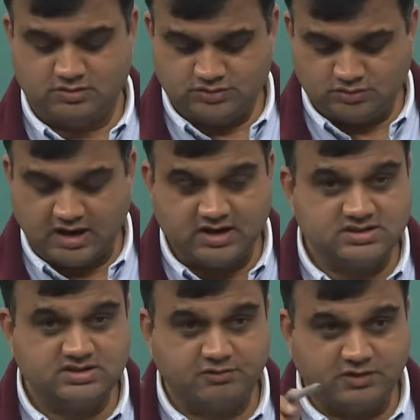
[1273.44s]
So that
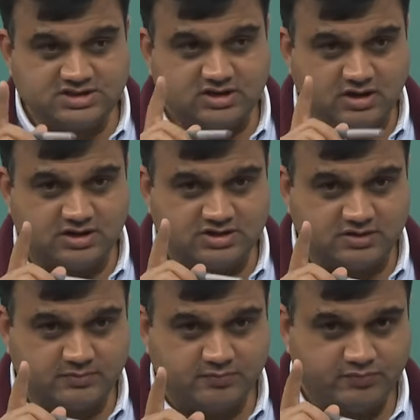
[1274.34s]
is the first
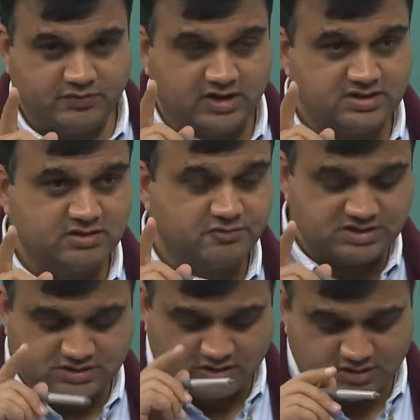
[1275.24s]
condition. That is the
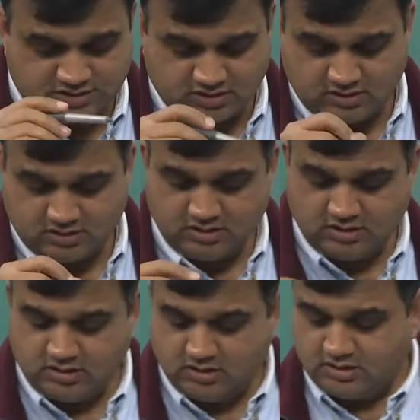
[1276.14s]
first condition.
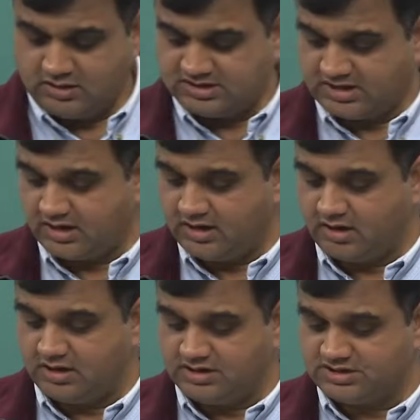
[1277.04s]
The second
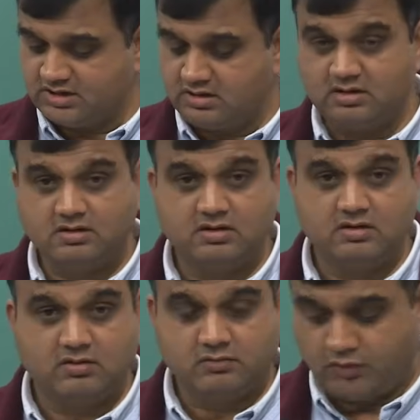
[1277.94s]
condition
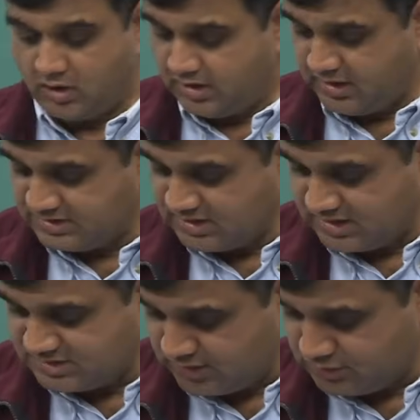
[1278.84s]
for an
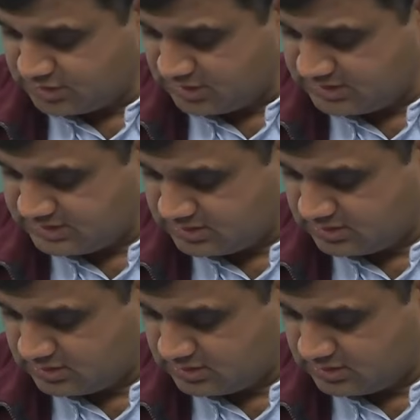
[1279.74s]
exact solution is